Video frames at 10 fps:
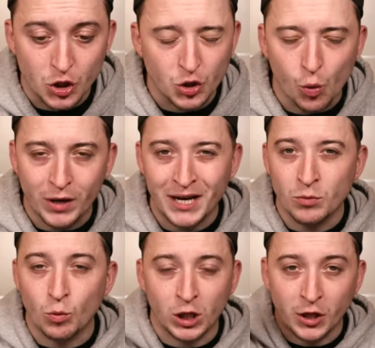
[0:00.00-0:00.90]
talking
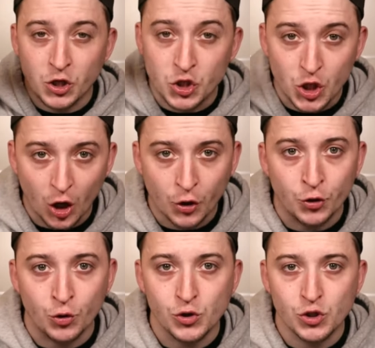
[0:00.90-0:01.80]
one of the
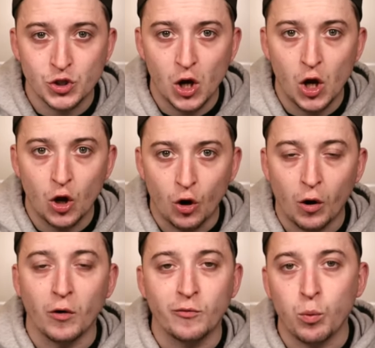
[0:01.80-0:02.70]
juggernauts
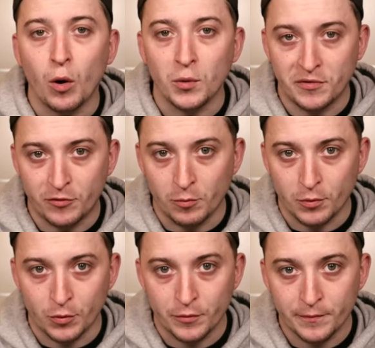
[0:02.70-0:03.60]
of world
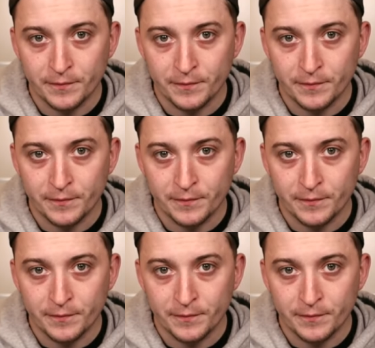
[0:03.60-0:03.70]
football.